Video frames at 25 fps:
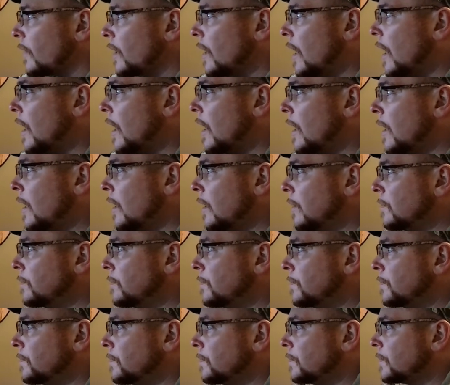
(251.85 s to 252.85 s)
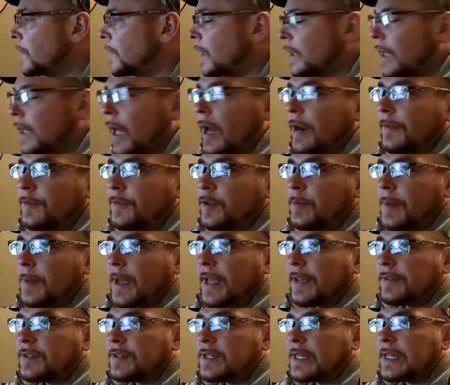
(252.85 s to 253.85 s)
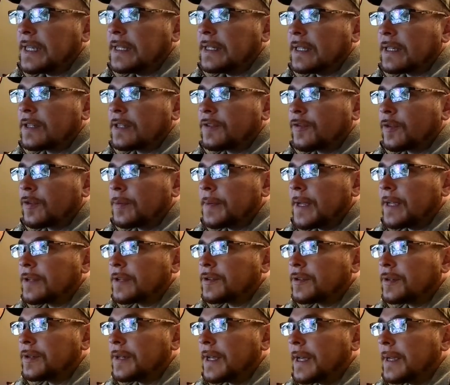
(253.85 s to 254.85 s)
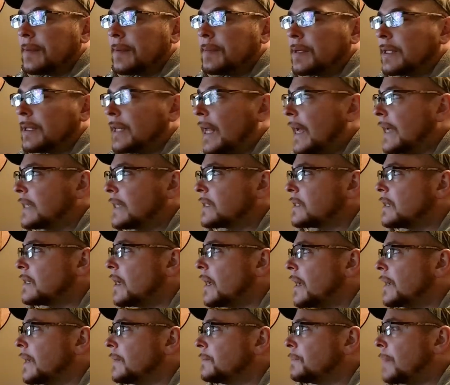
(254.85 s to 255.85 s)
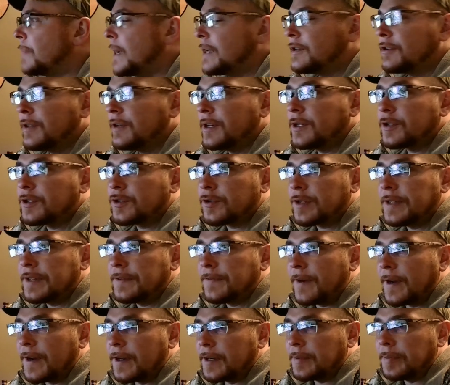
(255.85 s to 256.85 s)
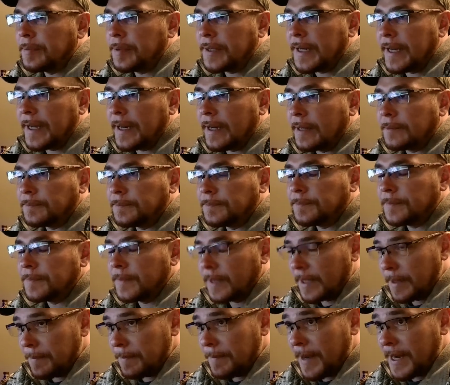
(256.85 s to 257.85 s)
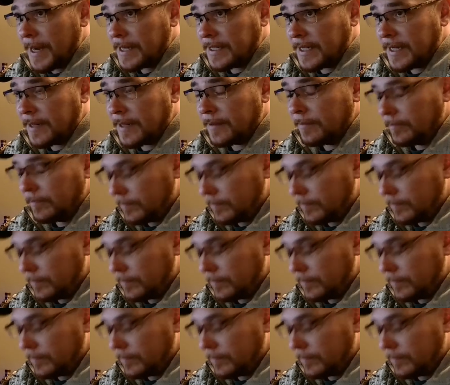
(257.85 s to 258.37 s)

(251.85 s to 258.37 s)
A lot of you may have seen this from yesterday, but last night, Patriot Street Fighter put out an amazing,